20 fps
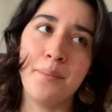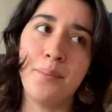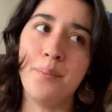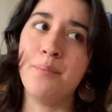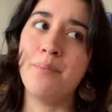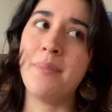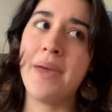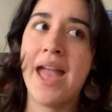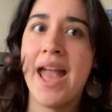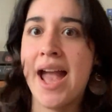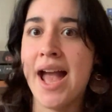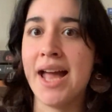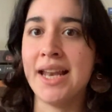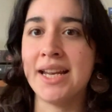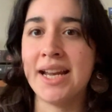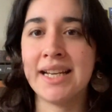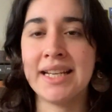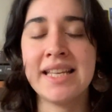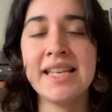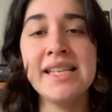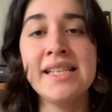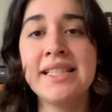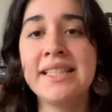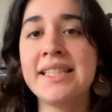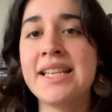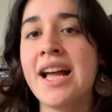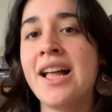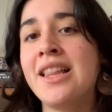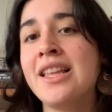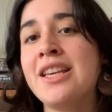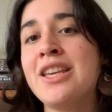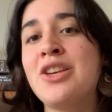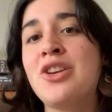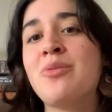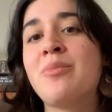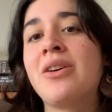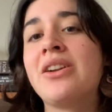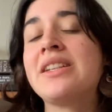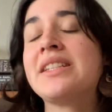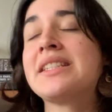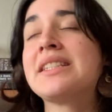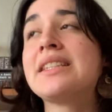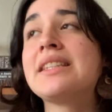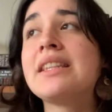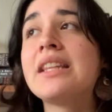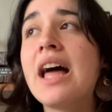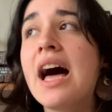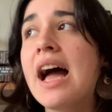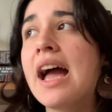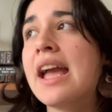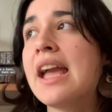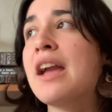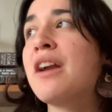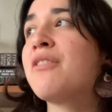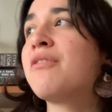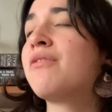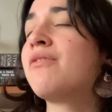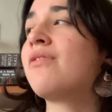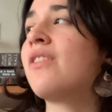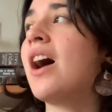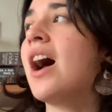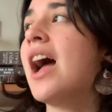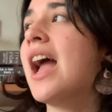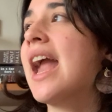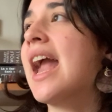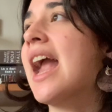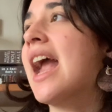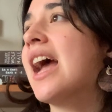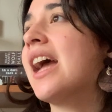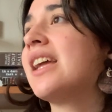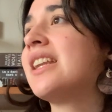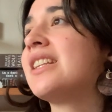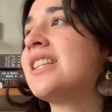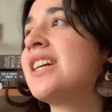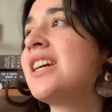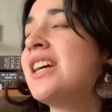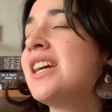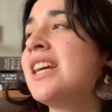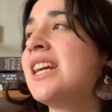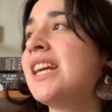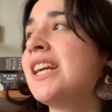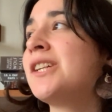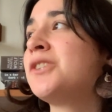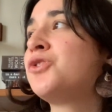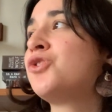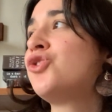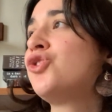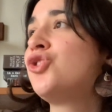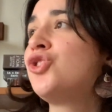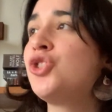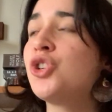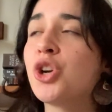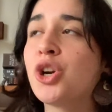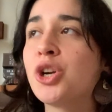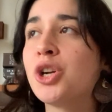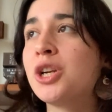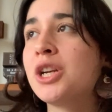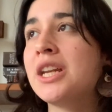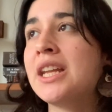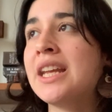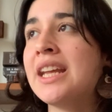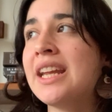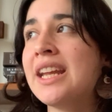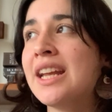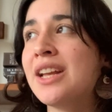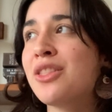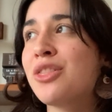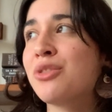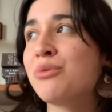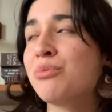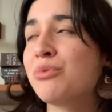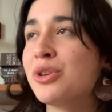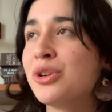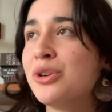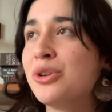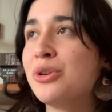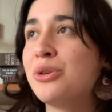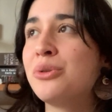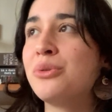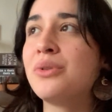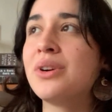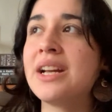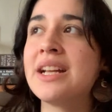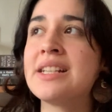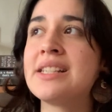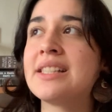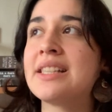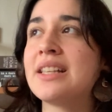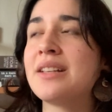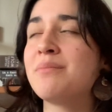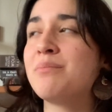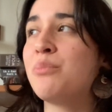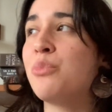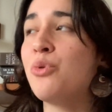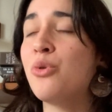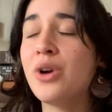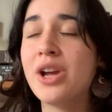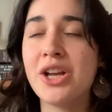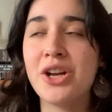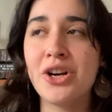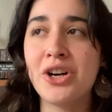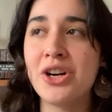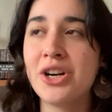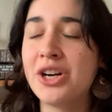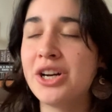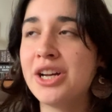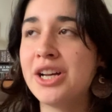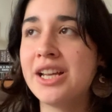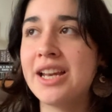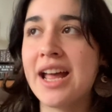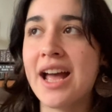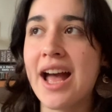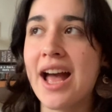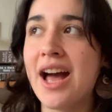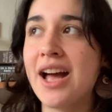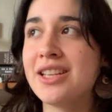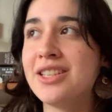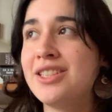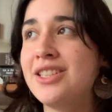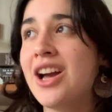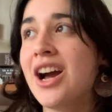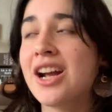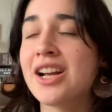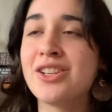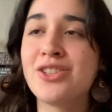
man, and he's telling you about his life and his journey through his boyhood, young